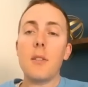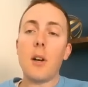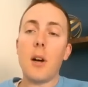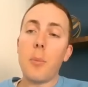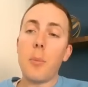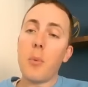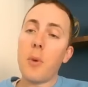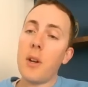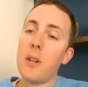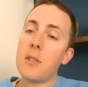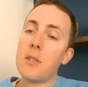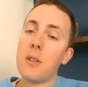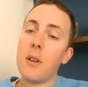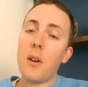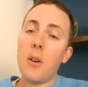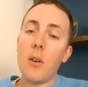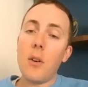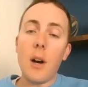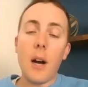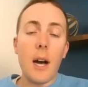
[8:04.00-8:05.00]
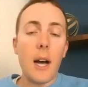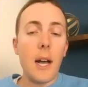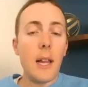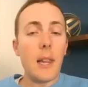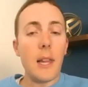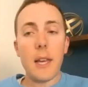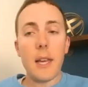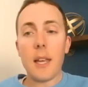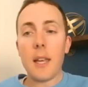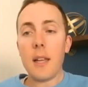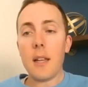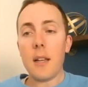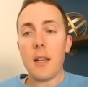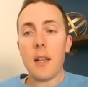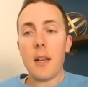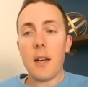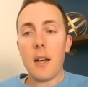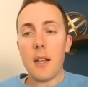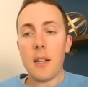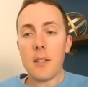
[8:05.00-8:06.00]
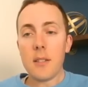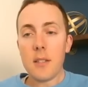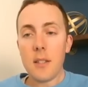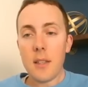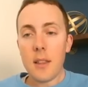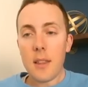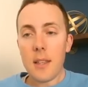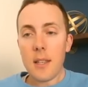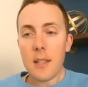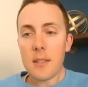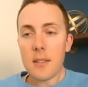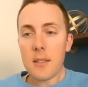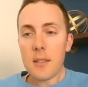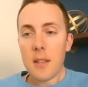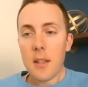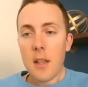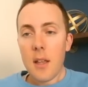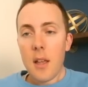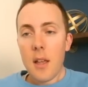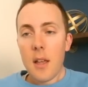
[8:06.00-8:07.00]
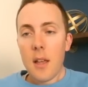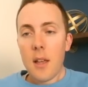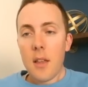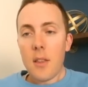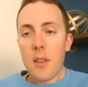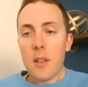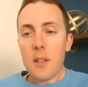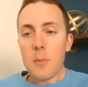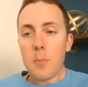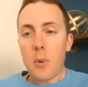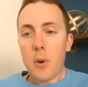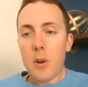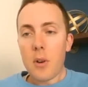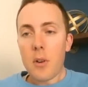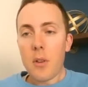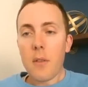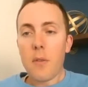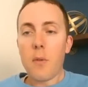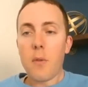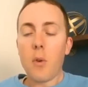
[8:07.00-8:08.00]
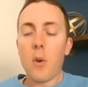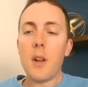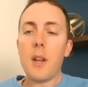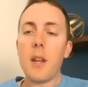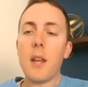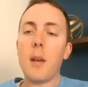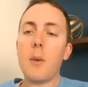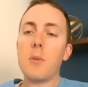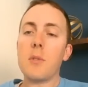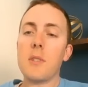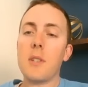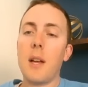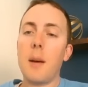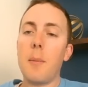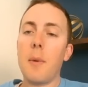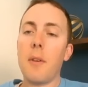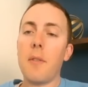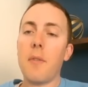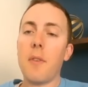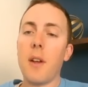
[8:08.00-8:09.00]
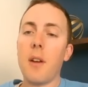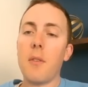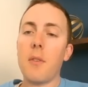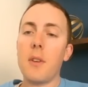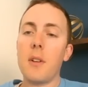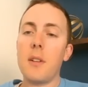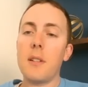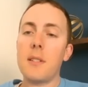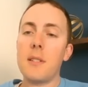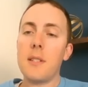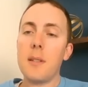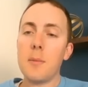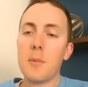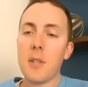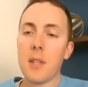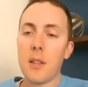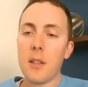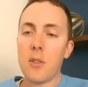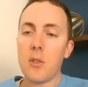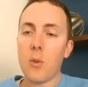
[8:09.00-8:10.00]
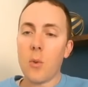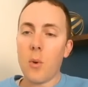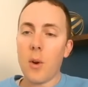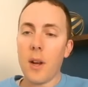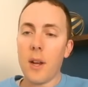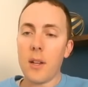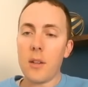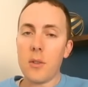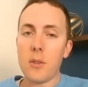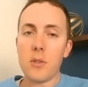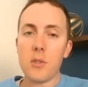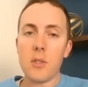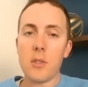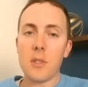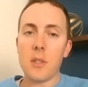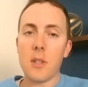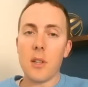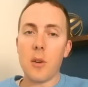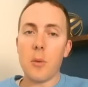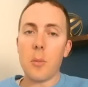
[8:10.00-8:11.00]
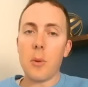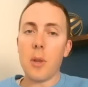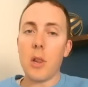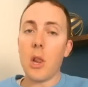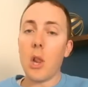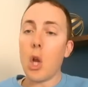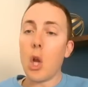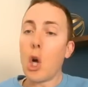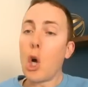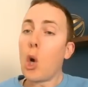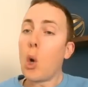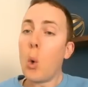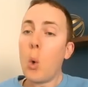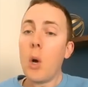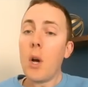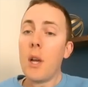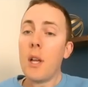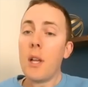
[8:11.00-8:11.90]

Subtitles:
upgrades go, I like it. Honestly, this part of the 488 was not my favorite. It seems like the door handle is just a little bit low.